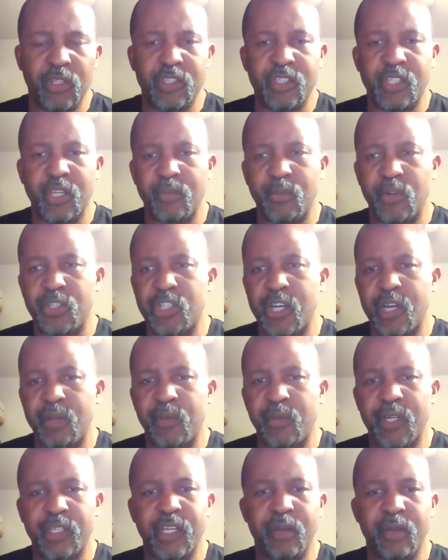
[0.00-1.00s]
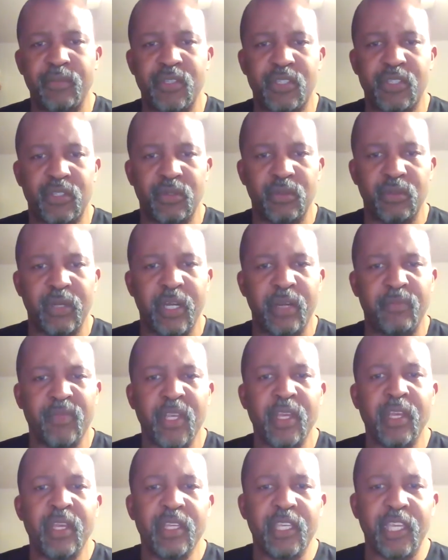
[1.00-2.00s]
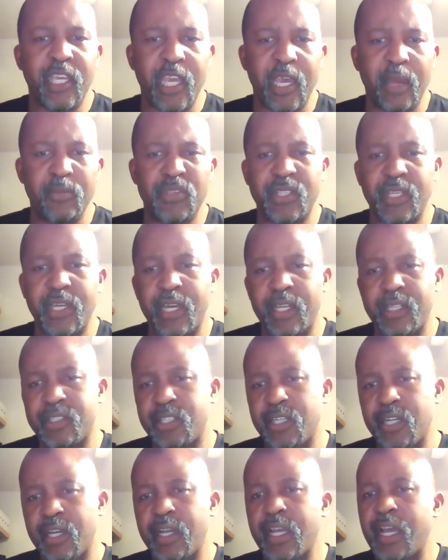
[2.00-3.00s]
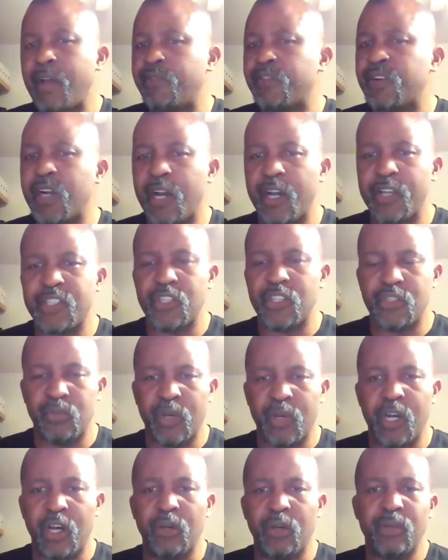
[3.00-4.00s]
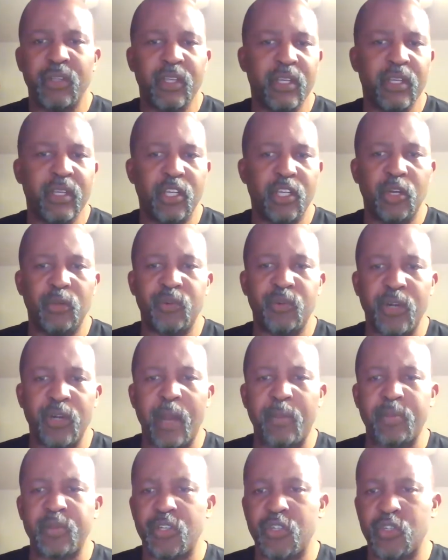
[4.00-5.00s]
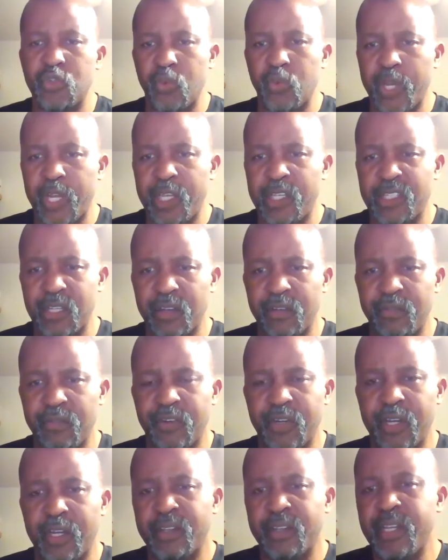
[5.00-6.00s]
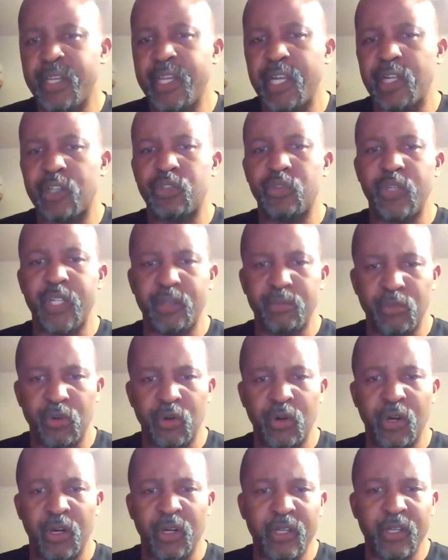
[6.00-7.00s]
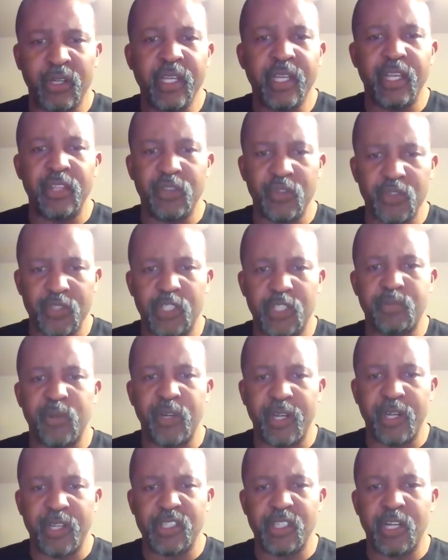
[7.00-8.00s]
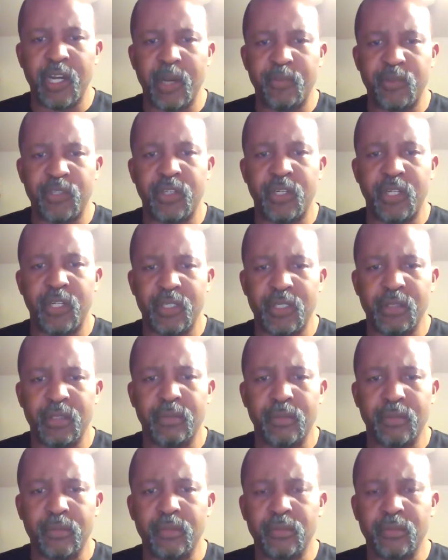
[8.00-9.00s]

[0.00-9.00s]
in the summertime when it comes to camps that have costs as well. Perhaps there's ways of including more in those experiences and opportunities.